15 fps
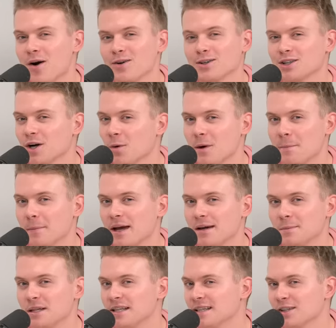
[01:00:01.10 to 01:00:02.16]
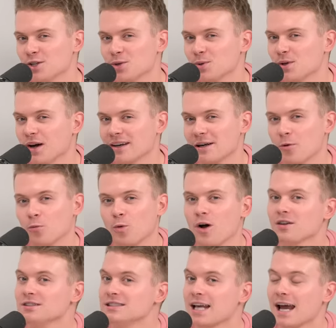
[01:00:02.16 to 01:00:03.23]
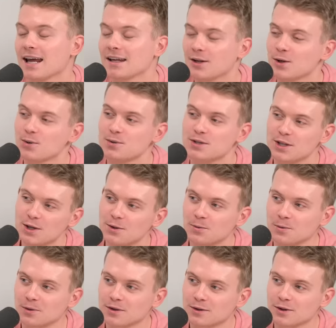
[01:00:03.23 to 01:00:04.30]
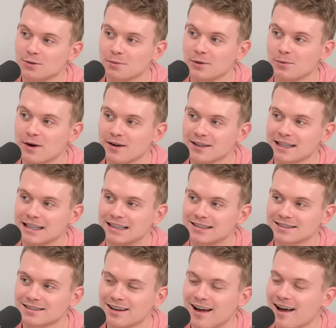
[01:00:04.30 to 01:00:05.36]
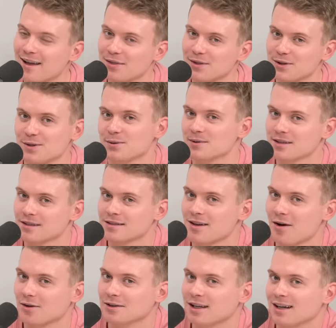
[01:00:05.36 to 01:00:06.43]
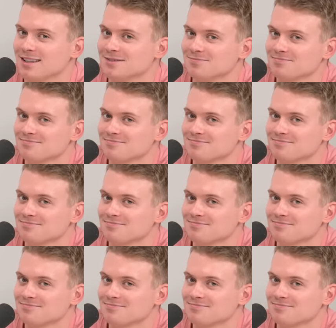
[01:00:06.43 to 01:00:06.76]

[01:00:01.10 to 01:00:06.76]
on going, baby. You got it. One day you too could be working at the Useless Hotline